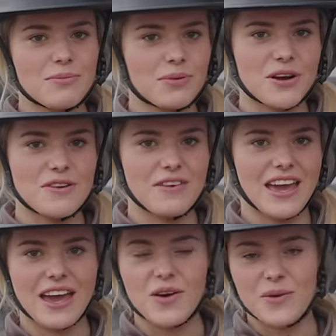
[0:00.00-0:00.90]

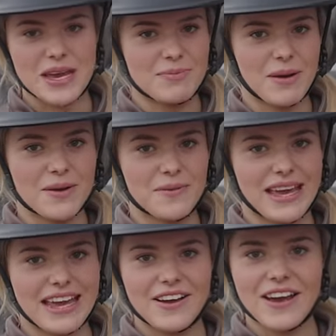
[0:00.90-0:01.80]
improving week by
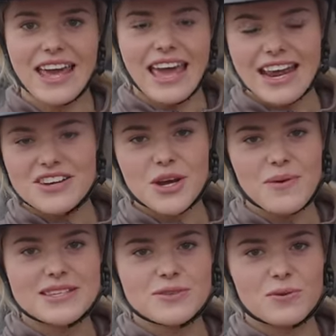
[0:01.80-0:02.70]
week in
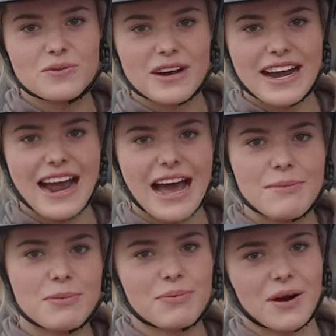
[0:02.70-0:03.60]
Joey's sort of
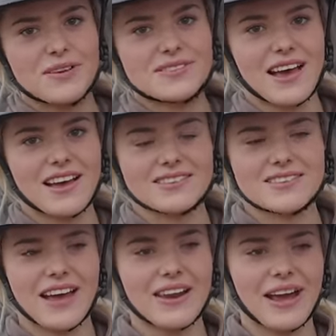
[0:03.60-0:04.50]
rehab process.
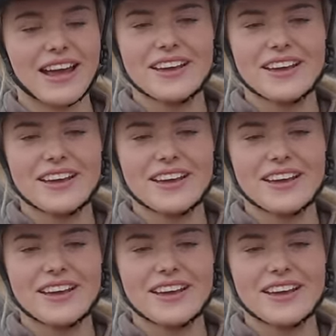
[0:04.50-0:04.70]
So anyway,